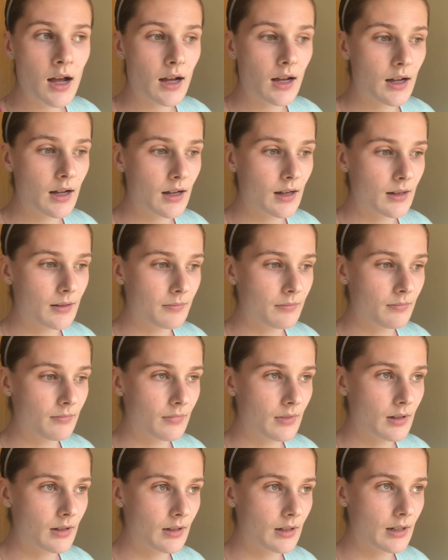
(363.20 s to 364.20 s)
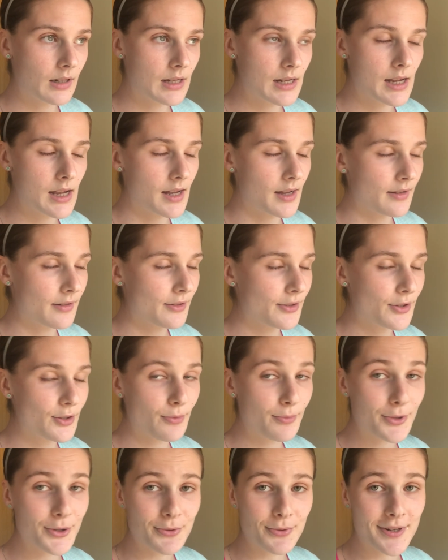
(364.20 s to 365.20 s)
Um, yeah, so
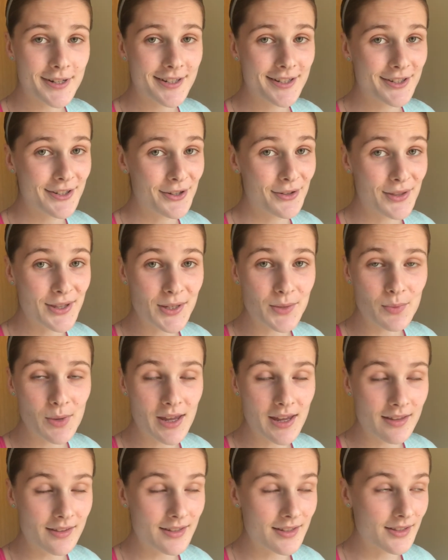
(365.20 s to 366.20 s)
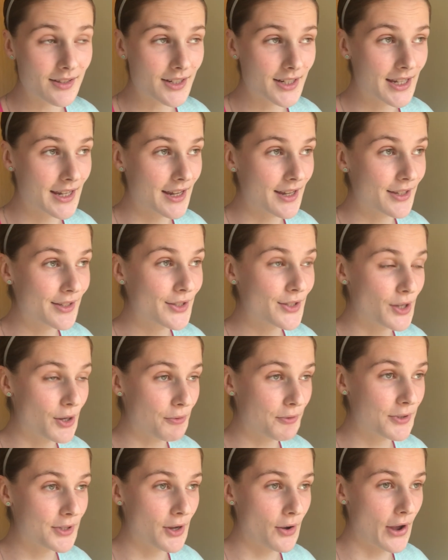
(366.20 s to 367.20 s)
much work to do. This week is looking
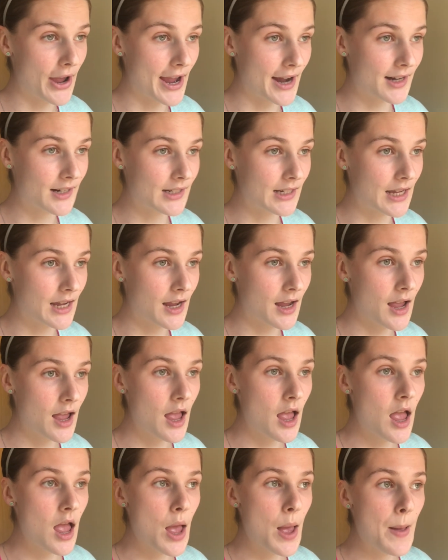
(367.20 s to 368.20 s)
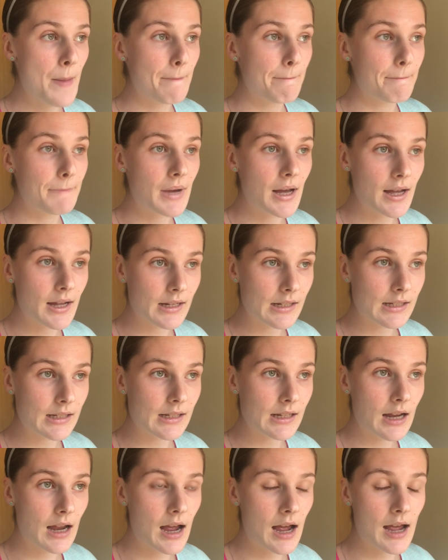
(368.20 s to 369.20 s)
so, so hectic,
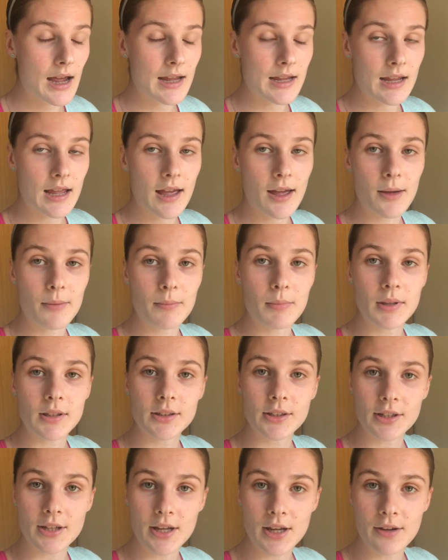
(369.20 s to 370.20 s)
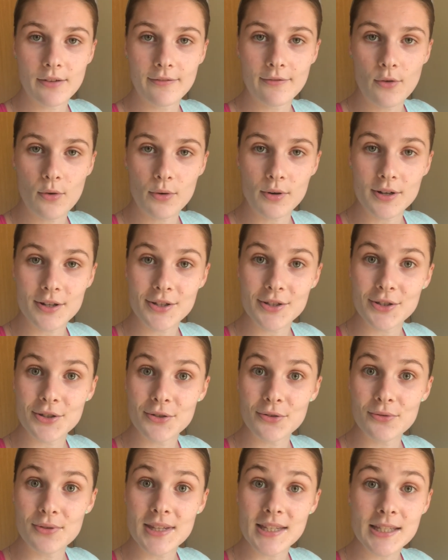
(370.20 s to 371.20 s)
but I am looking forward
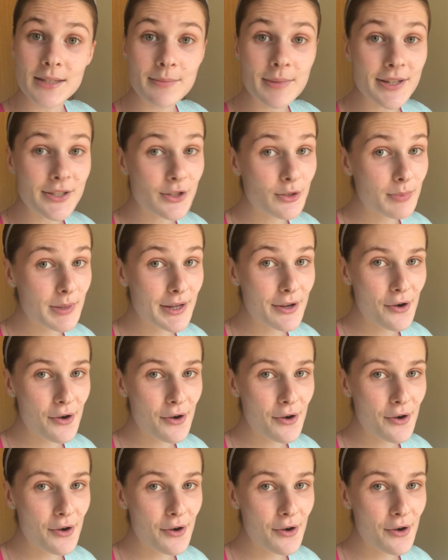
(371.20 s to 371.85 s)
to the semester being